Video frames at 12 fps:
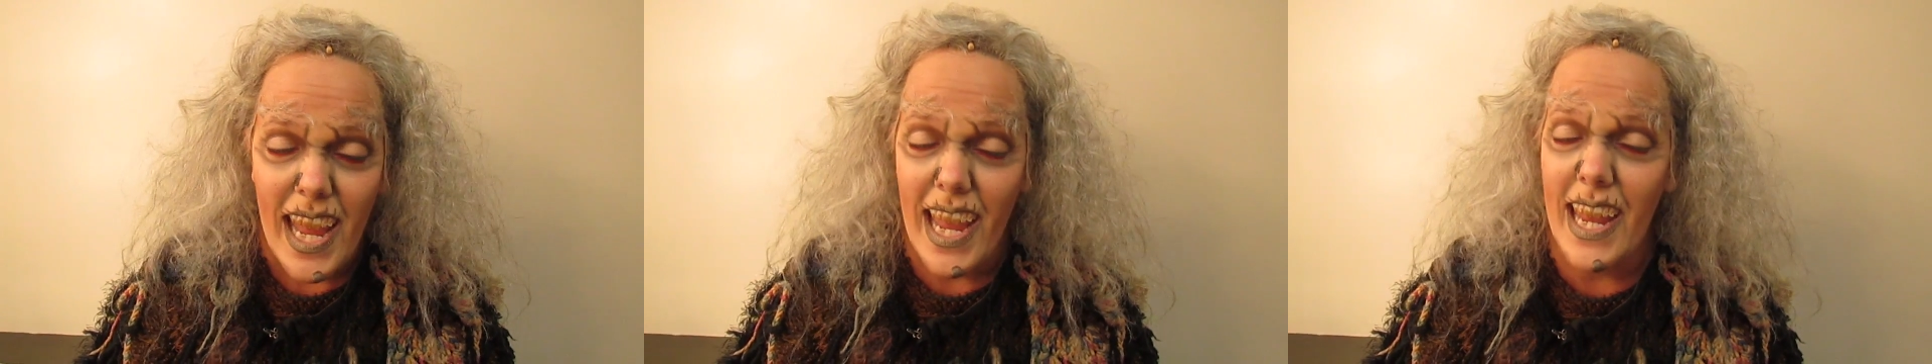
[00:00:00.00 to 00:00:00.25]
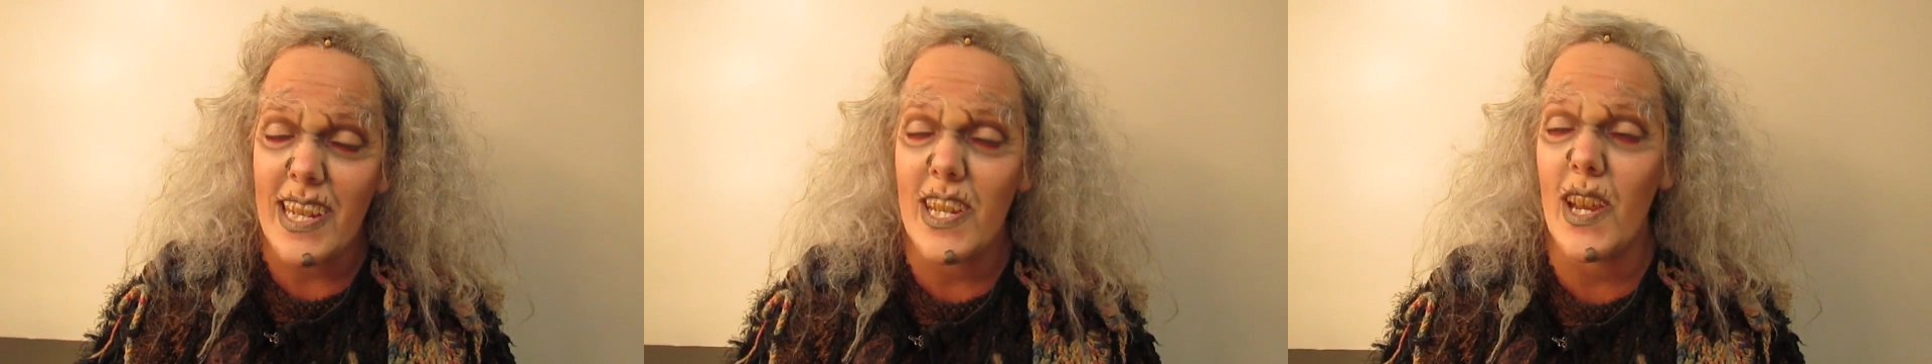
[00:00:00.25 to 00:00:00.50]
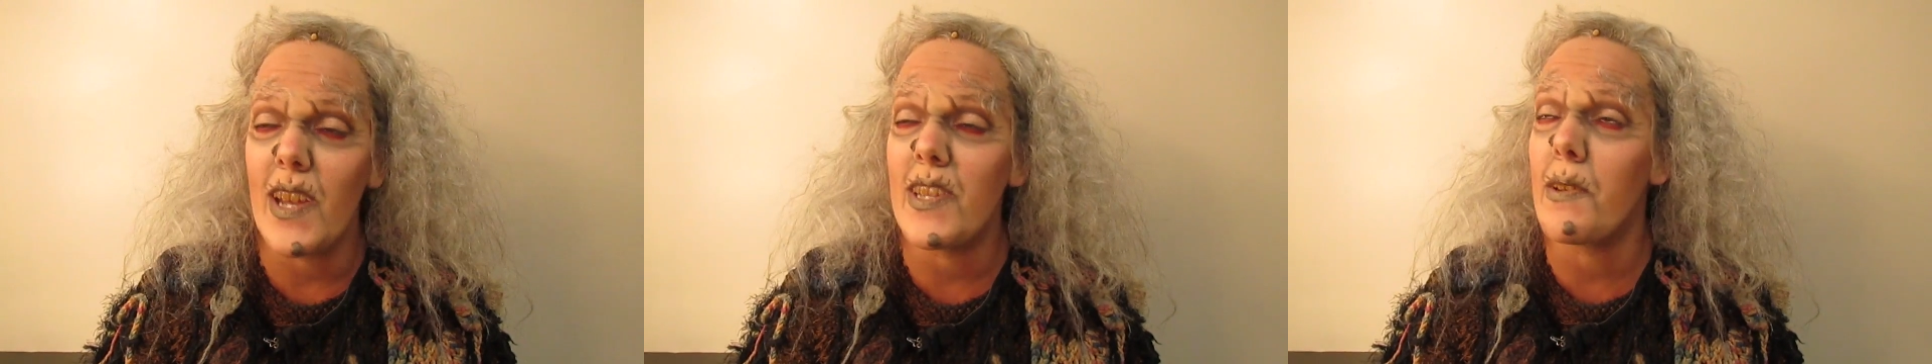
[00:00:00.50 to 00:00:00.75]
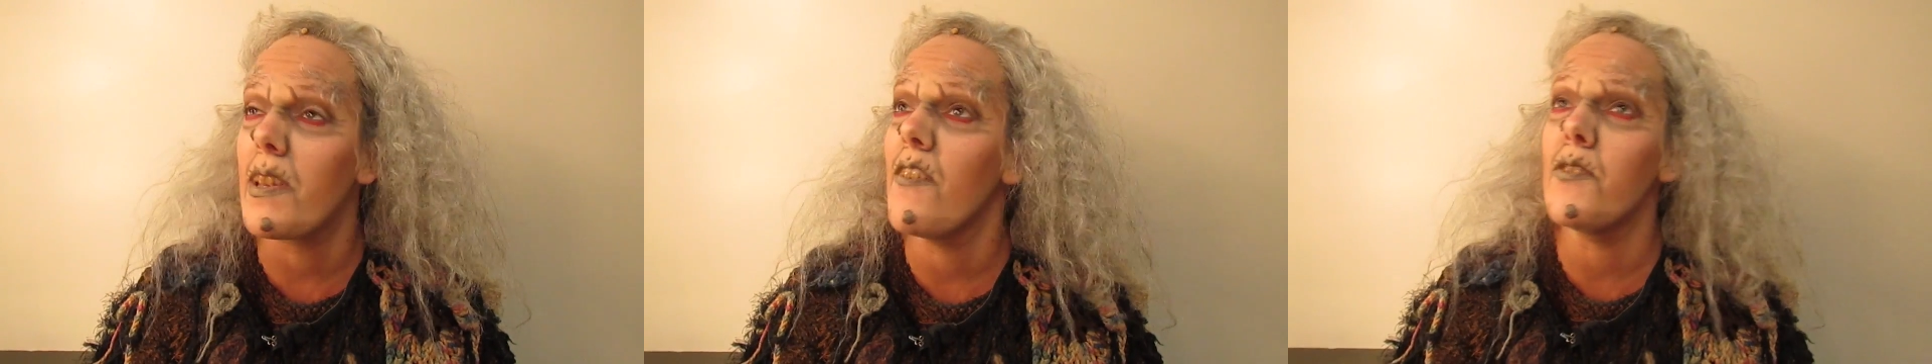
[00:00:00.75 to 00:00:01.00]
in the leaves. It
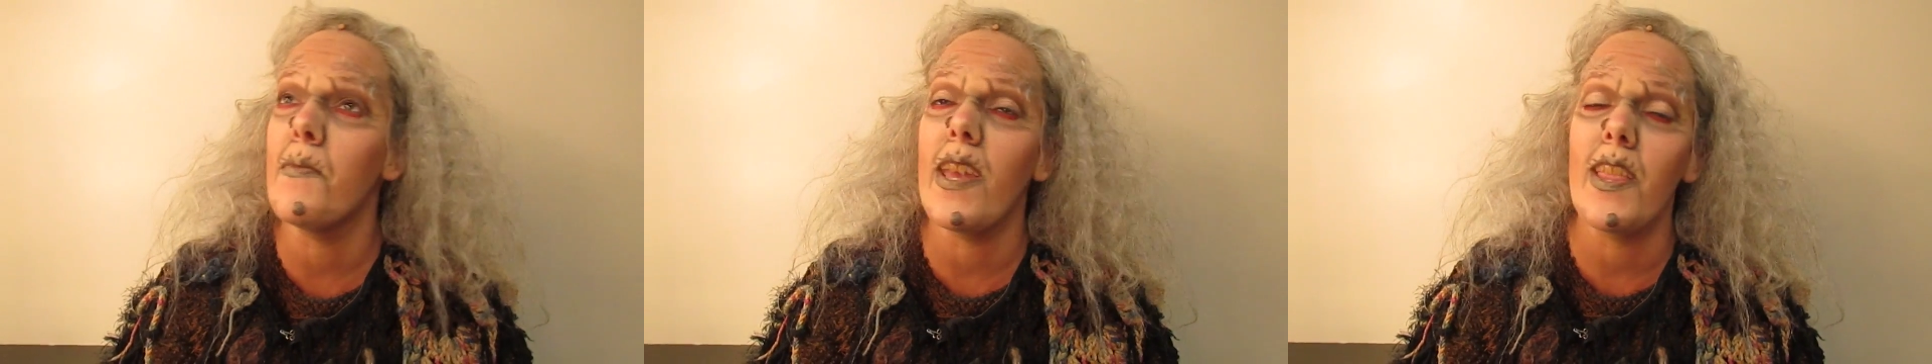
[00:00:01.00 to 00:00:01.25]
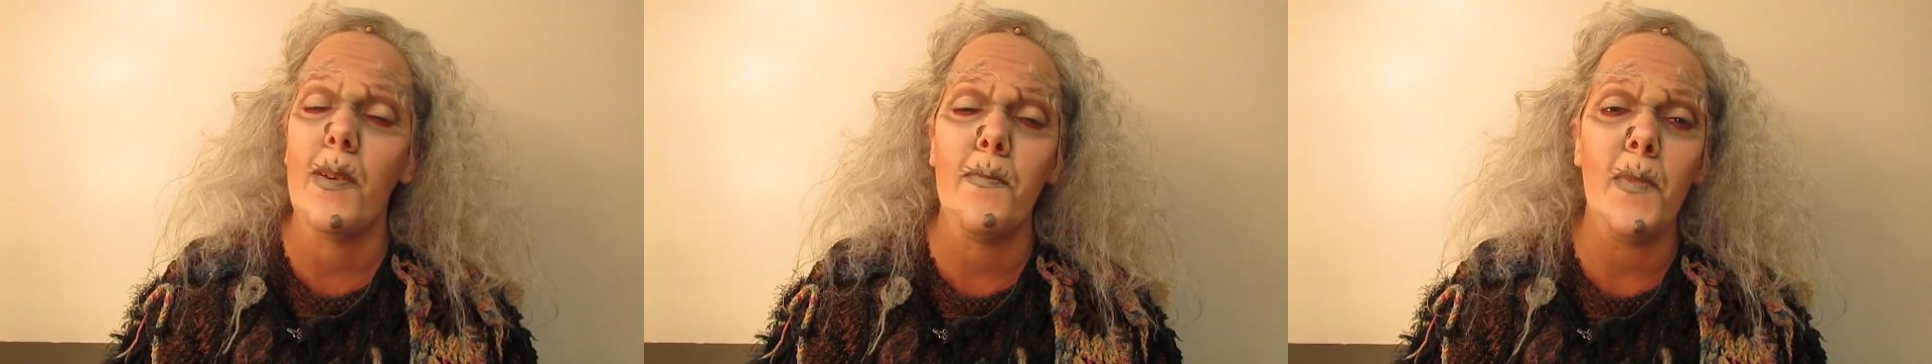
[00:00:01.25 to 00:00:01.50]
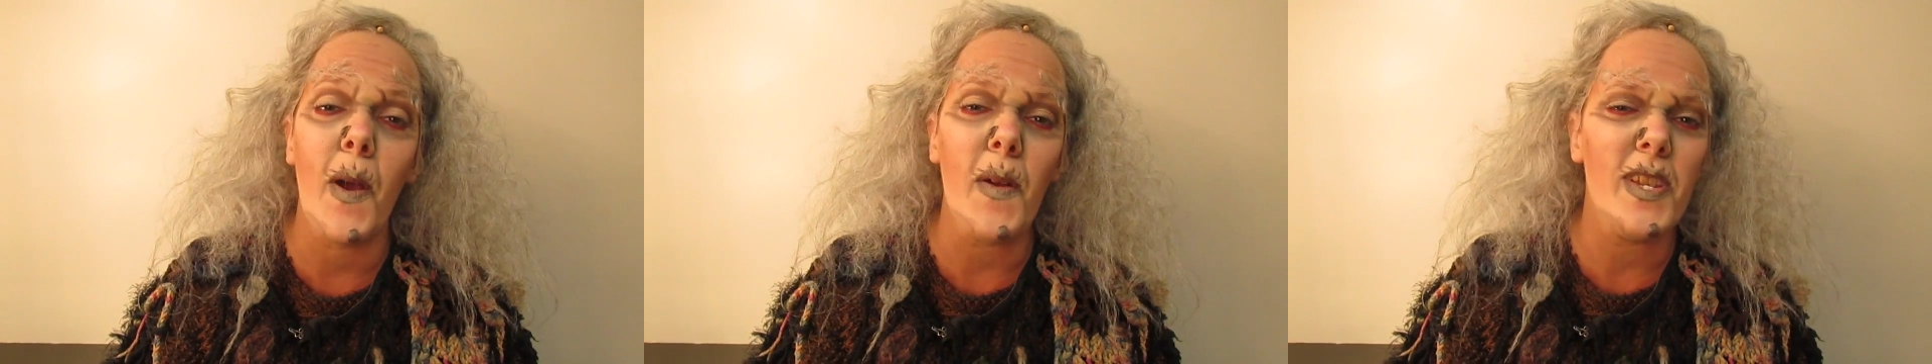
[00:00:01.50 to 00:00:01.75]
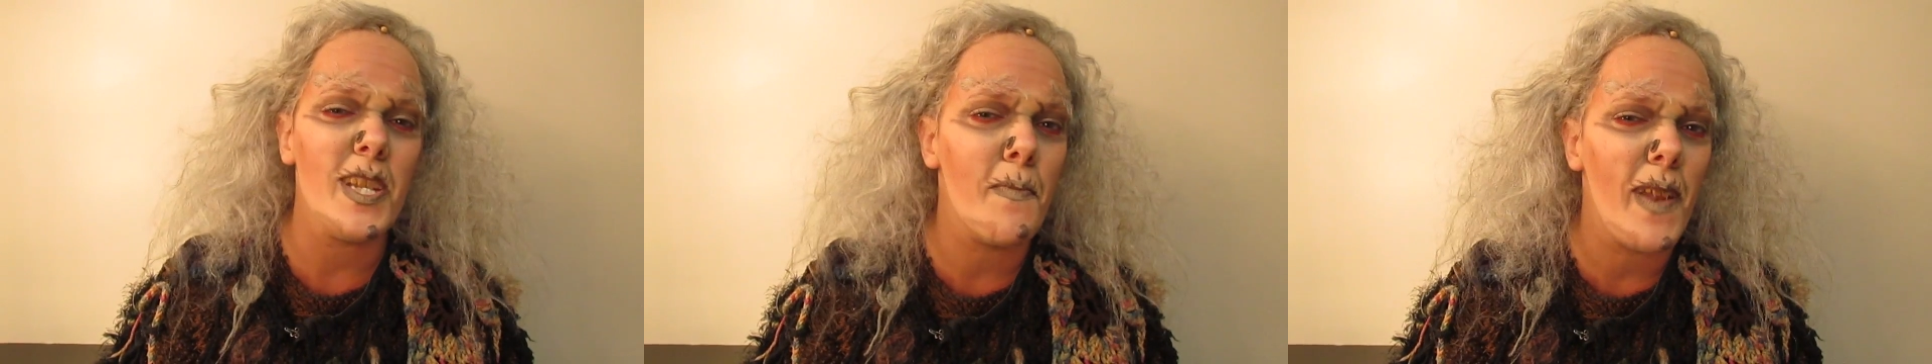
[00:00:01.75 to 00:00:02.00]
just gives me the
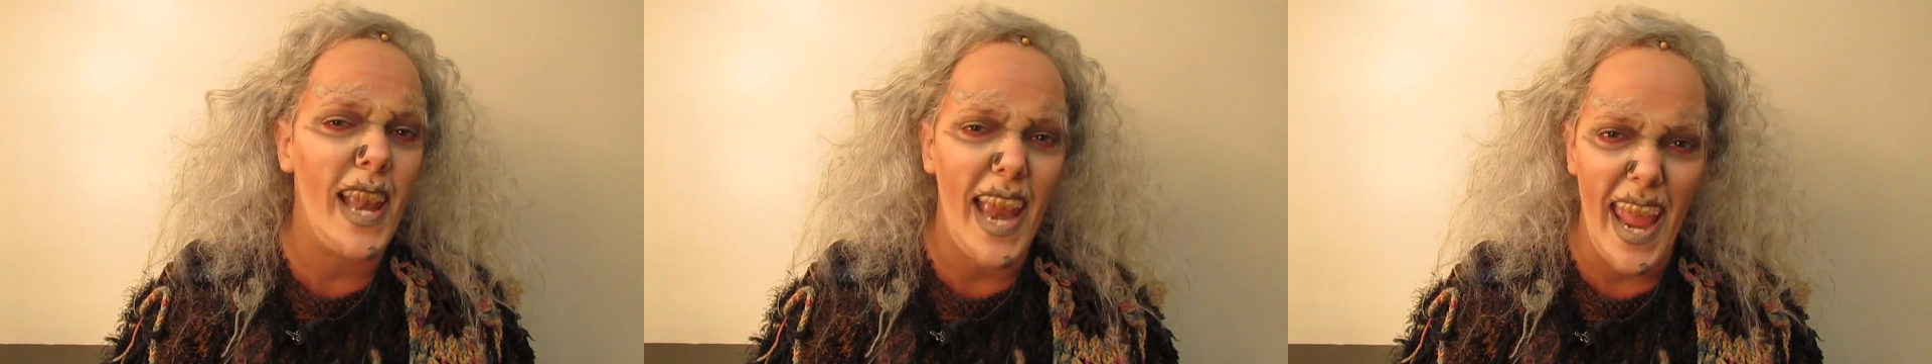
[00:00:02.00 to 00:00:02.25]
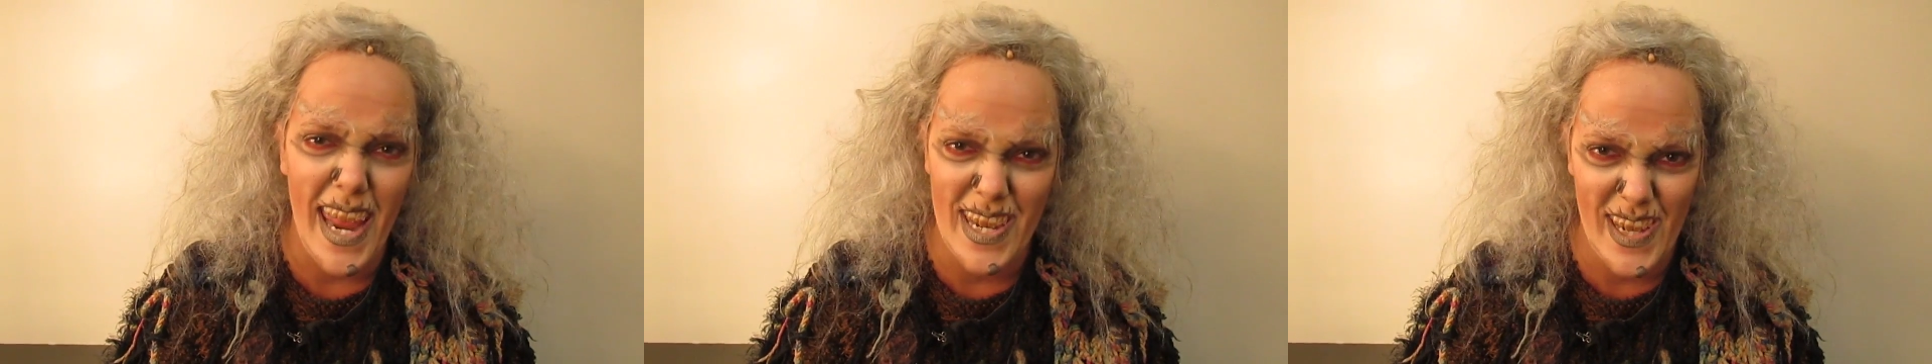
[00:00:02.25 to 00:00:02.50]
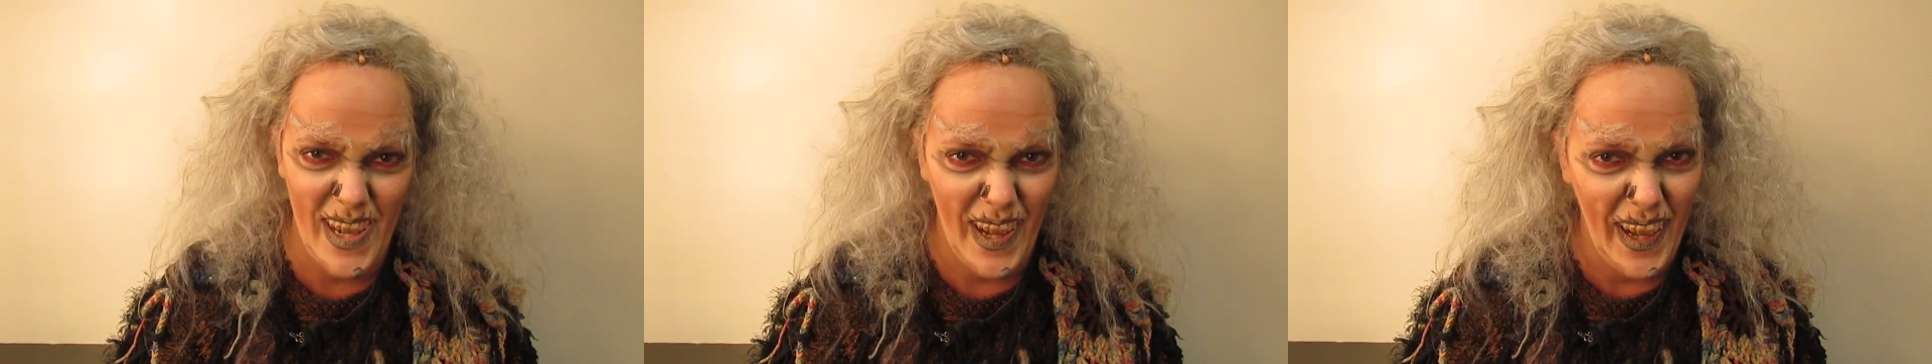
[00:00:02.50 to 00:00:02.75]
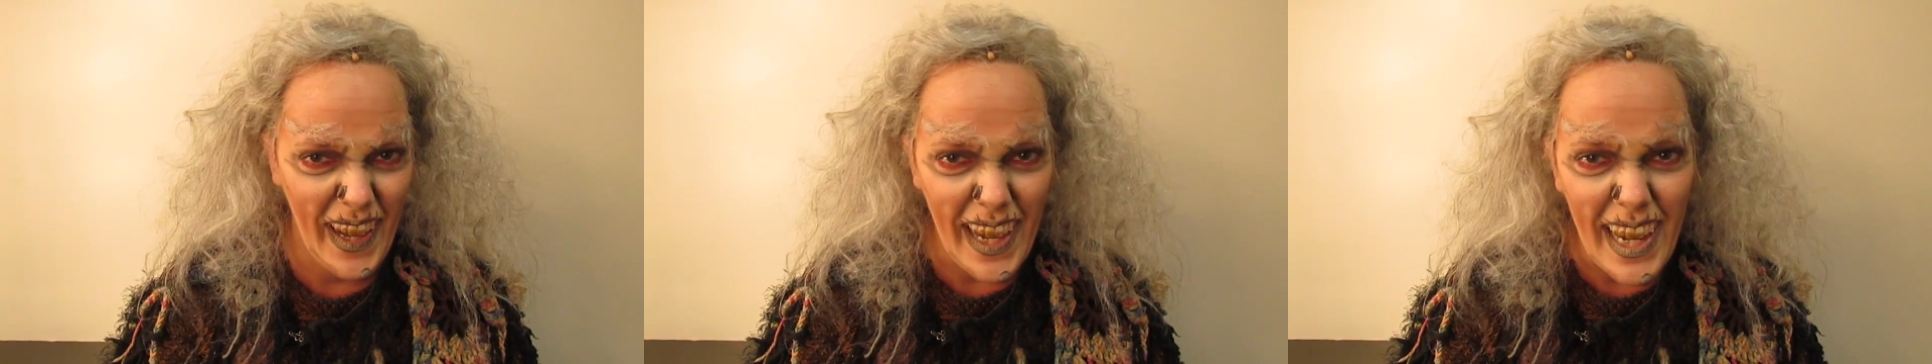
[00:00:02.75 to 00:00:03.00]
most
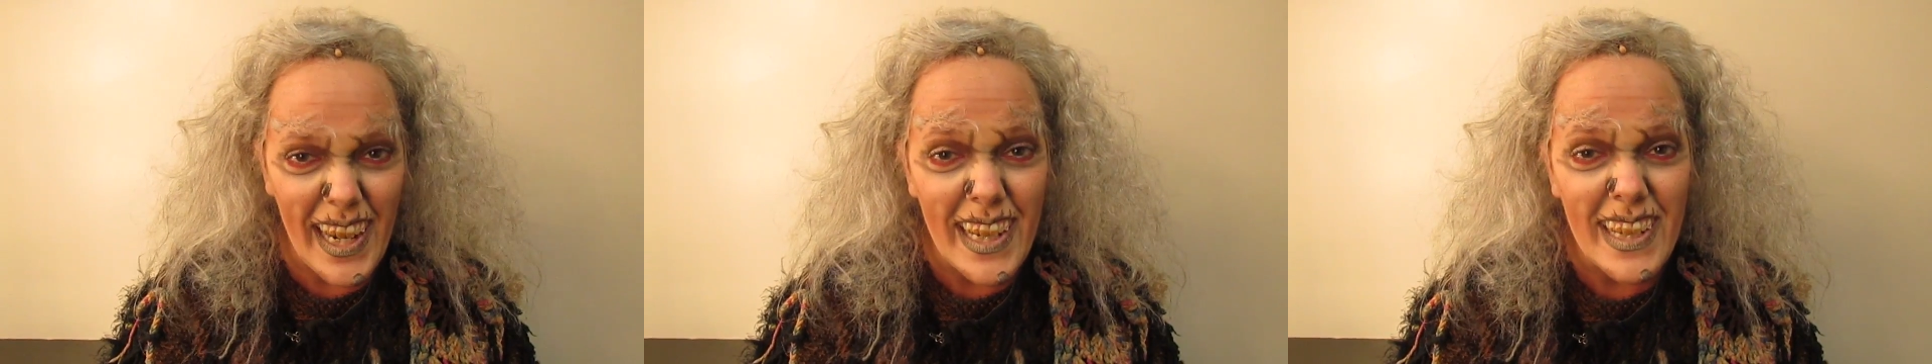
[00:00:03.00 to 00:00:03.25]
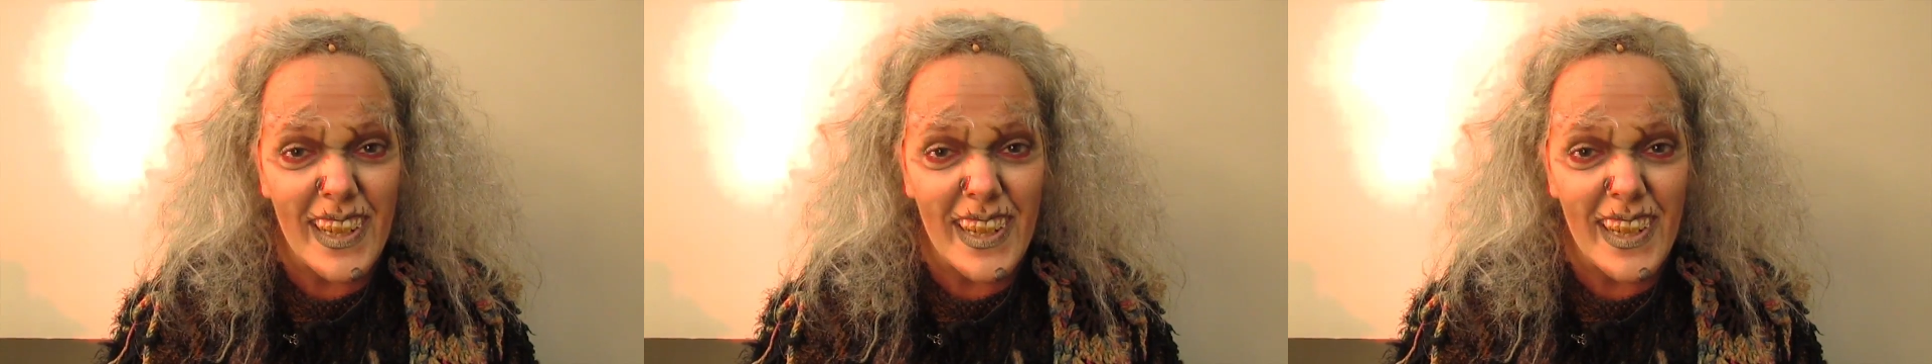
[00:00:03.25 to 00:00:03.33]
pleasure.